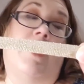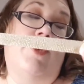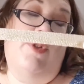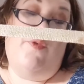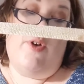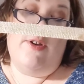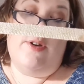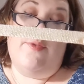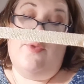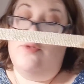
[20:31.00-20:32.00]
It goes to the fine
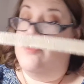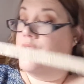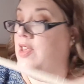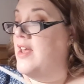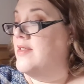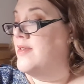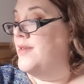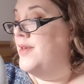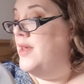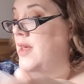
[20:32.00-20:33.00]
art floral set.
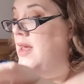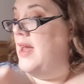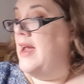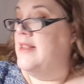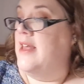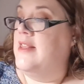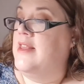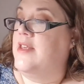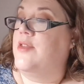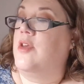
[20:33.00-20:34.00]
And then
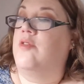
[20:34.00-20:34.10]
this